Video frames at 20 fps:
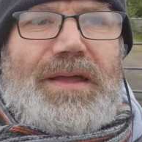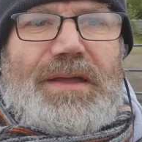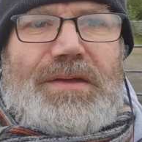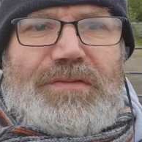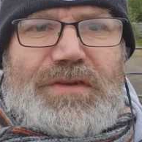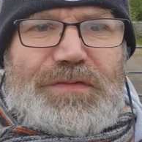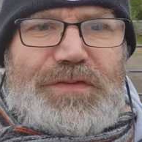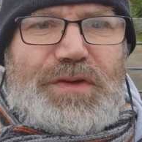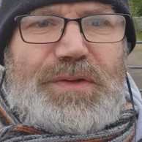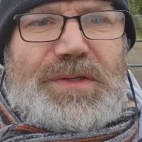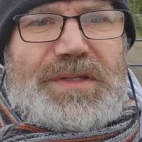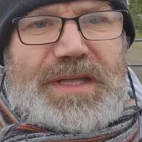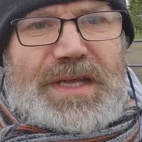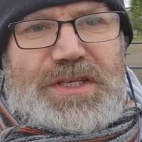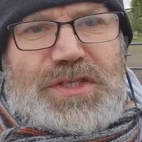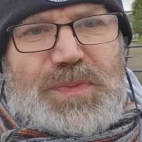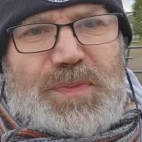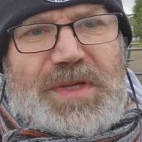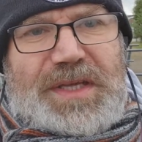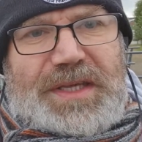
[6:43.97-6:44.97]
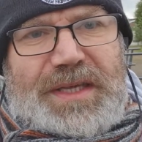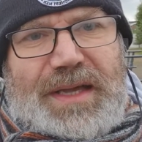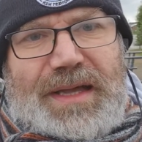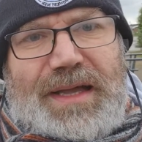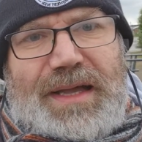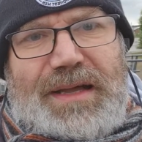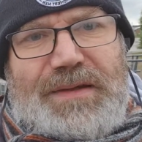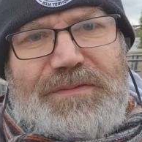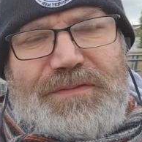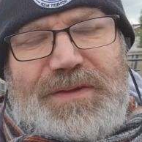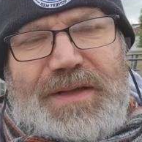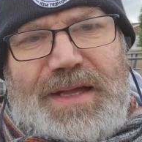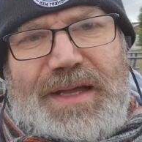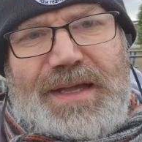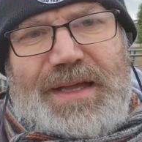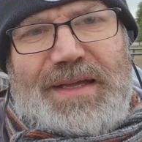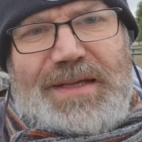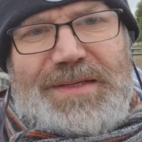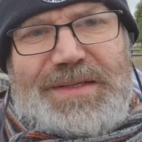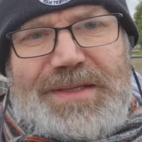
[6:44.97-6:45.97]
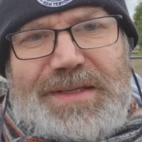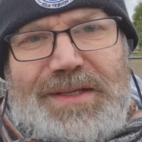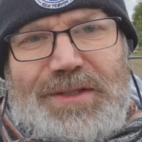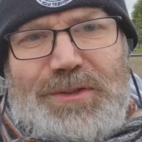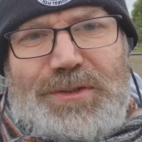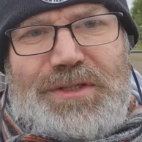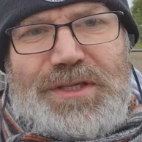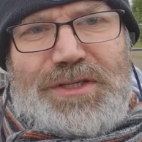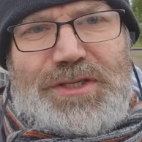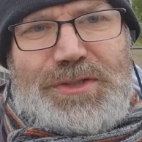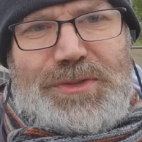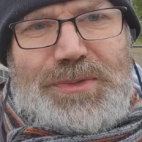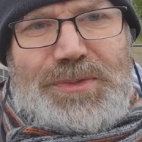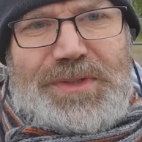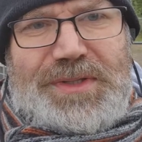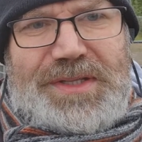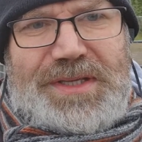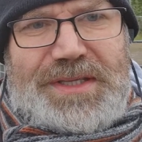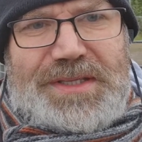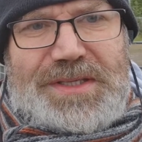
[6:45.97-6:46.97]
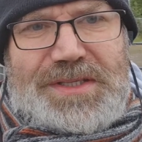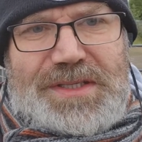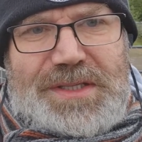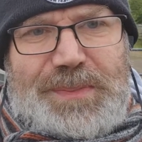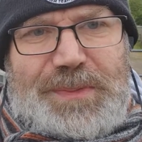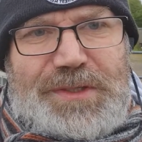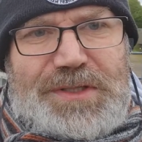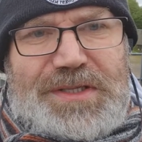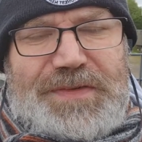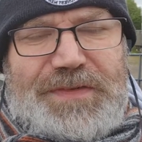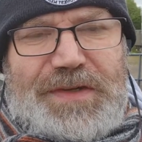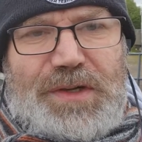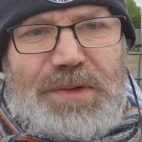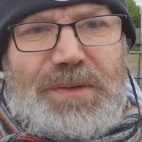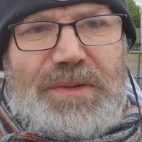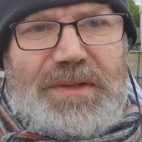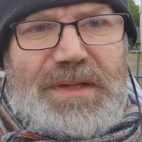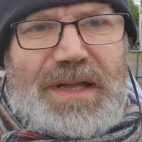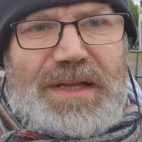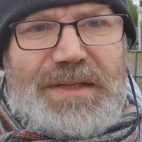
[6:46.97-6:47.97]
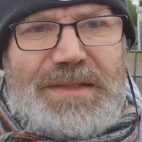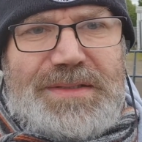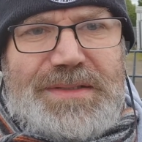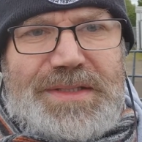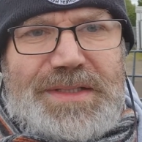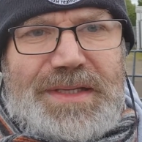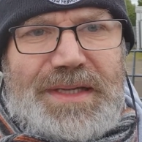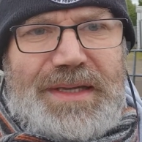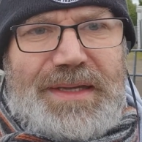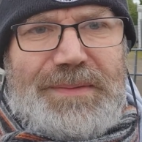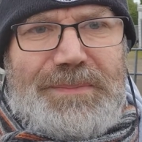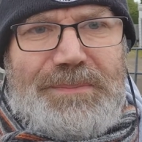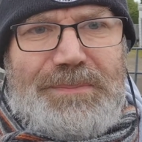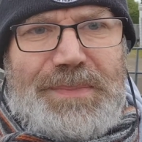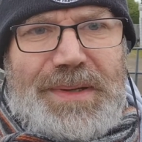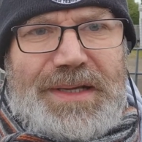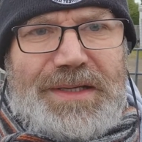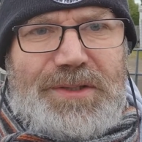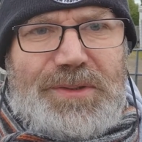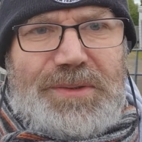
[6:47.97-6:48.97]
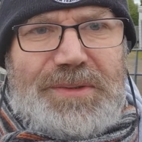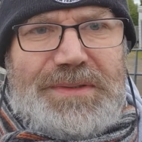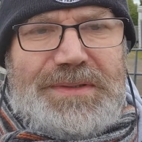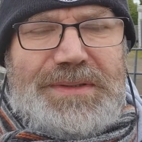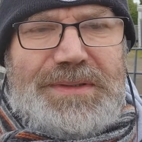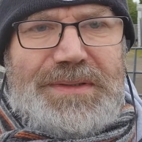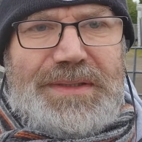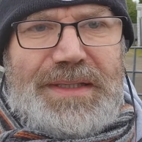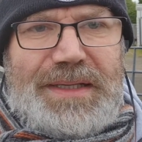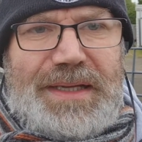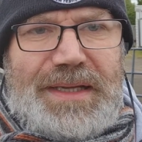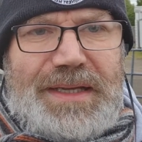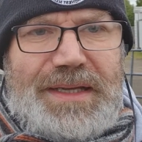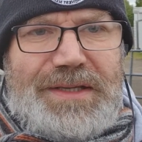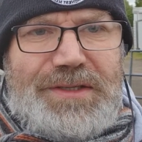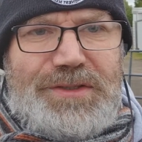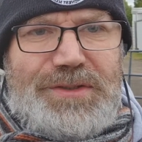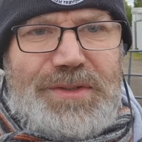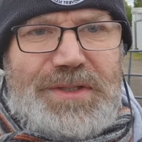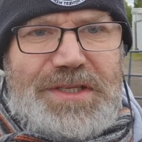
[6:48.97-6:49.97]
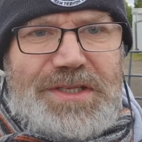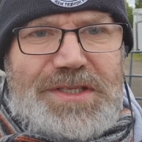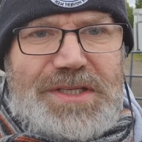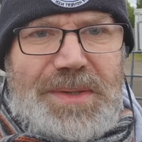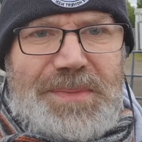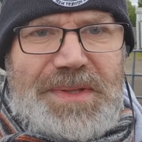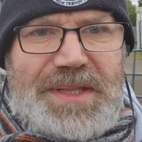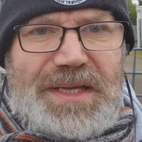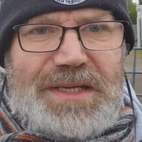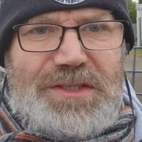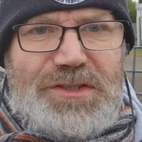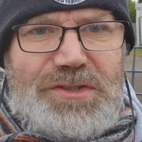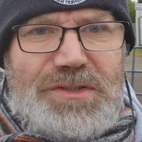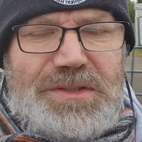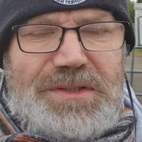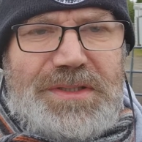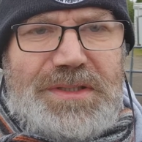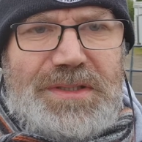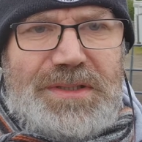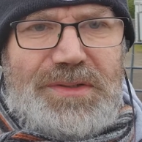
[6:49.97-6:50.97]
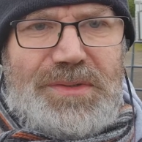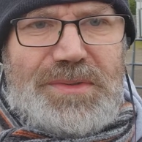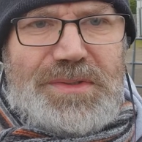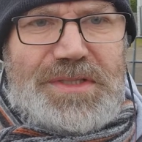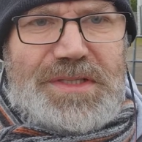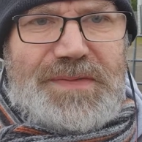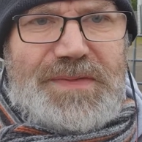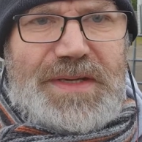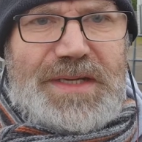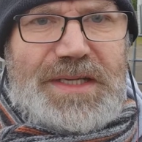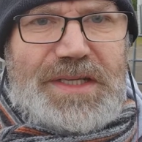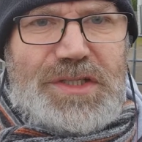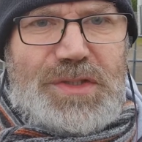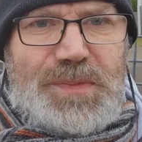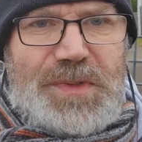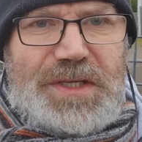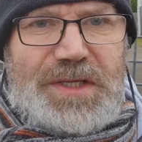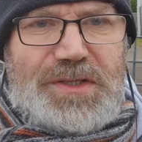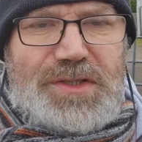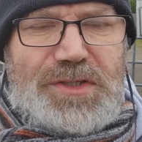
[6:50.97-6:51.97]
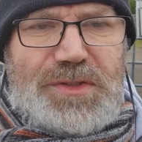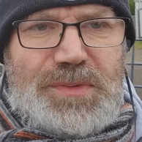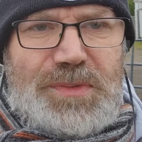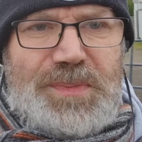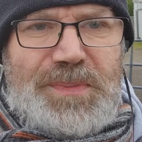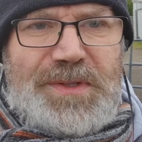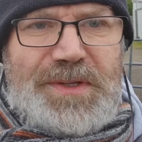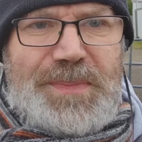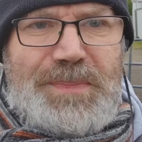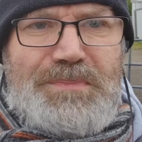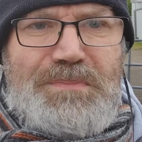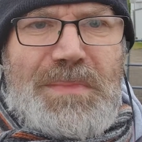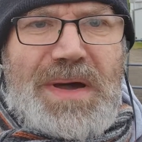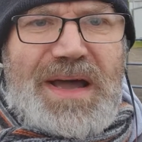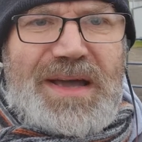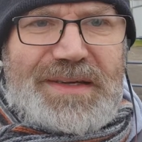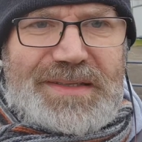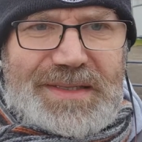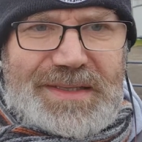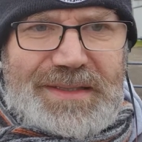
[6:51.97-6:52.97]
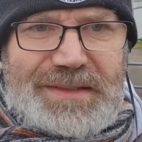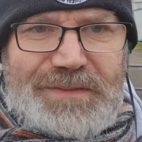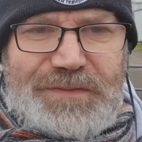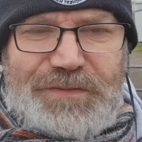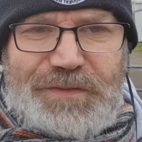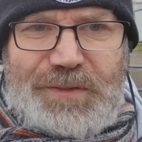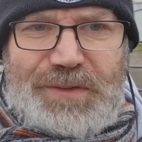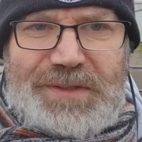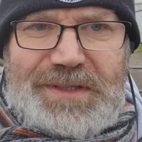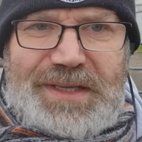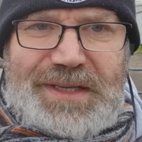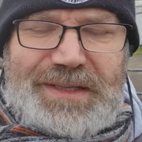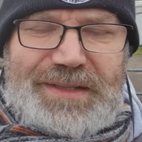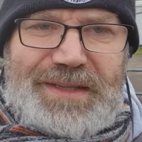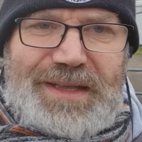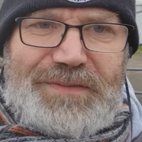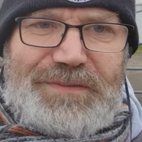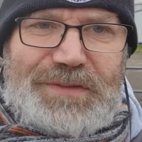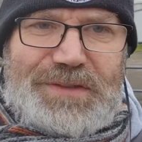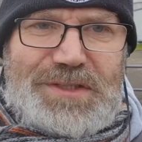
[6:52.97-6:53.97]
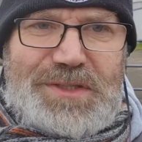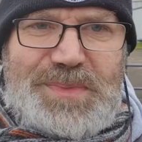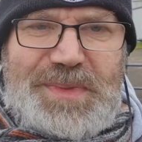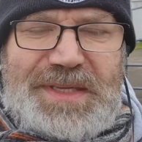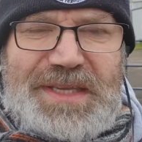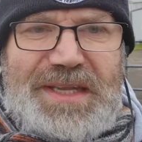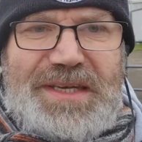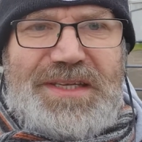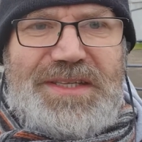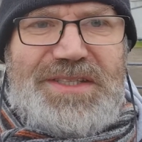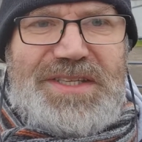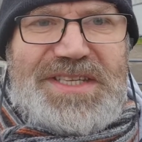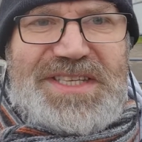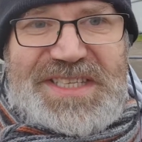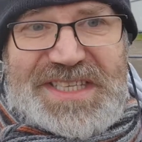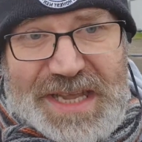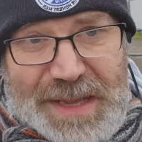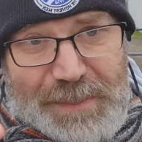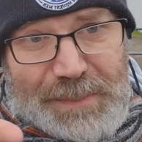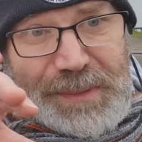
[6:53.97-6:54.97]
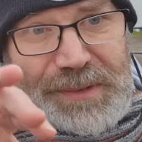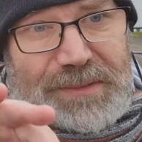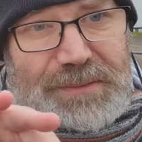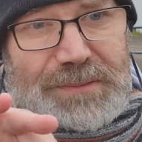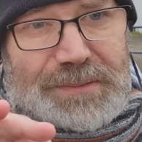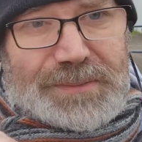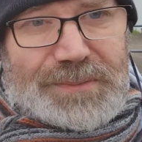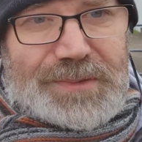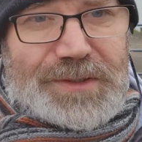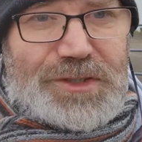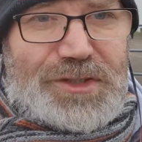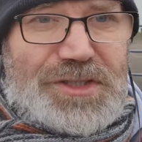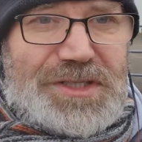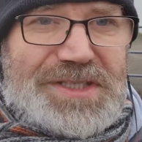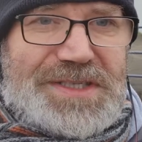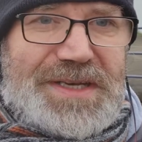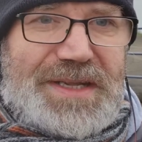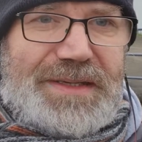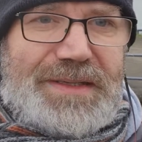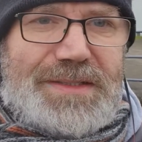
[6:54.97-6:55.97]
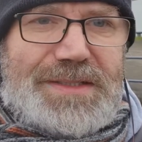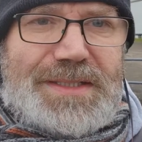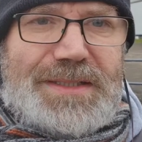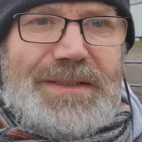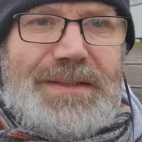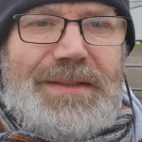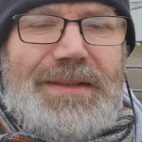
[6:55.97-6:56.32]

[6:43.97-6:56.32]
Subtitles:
Reviewing this week, I have had a look at Soho Theatre's The Boss of It All, and back on doing some of that during the course of the next week or so. The marking for A-level is beginning to dip, which is nice,